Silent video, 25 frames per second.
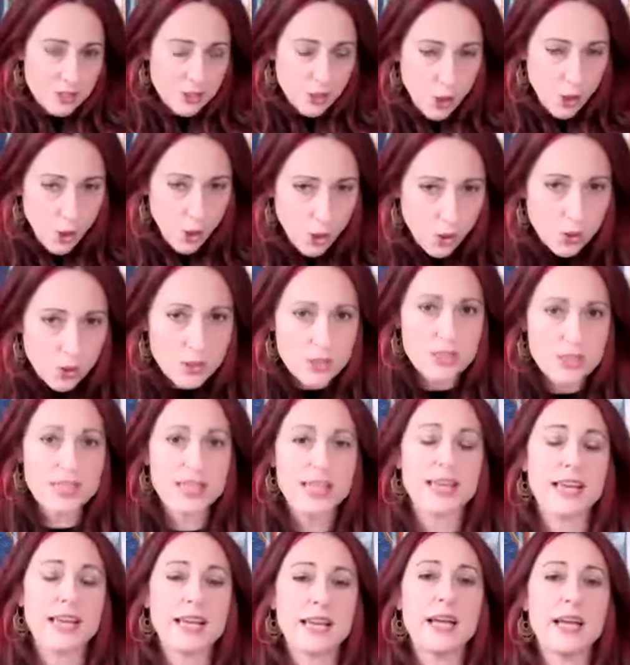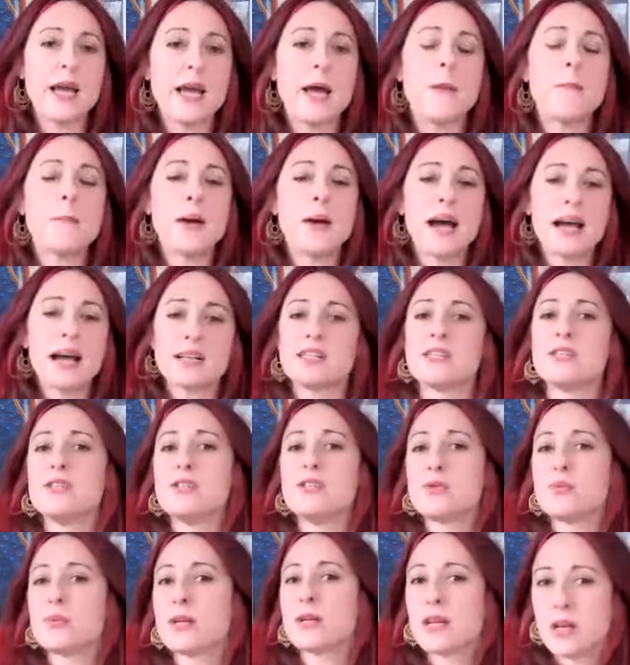toxic
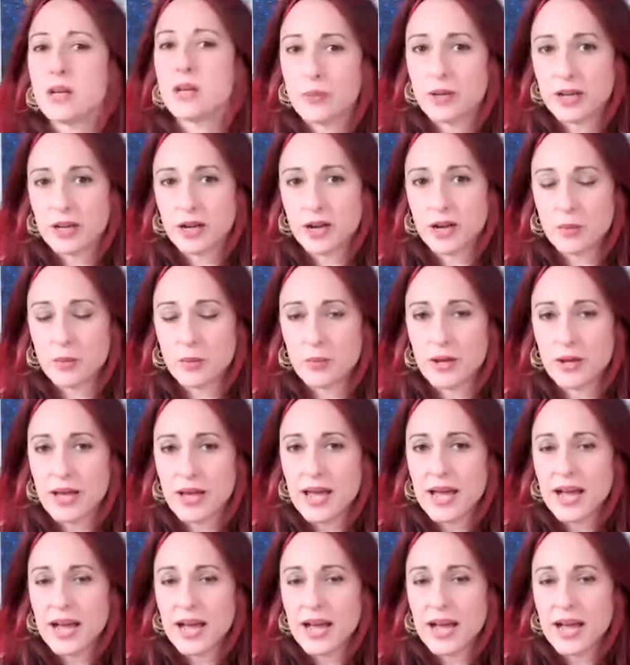patterns were coming up